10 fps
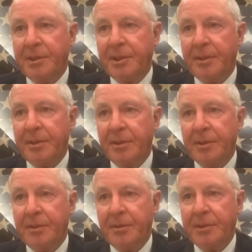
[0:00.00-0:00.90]

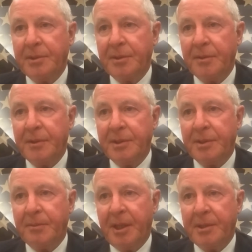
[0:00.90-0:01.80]
senator who has served as
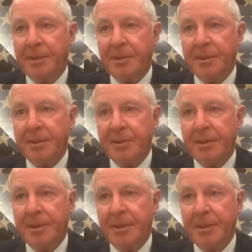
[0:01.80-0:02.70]
ambassador
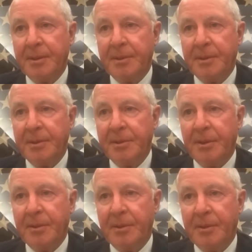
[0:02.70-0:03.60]
uh, to
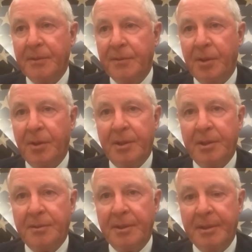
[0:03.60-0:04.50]
our for our
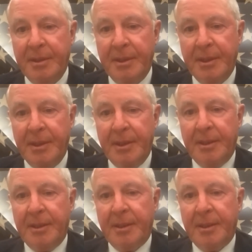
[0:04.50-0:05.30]
country. That's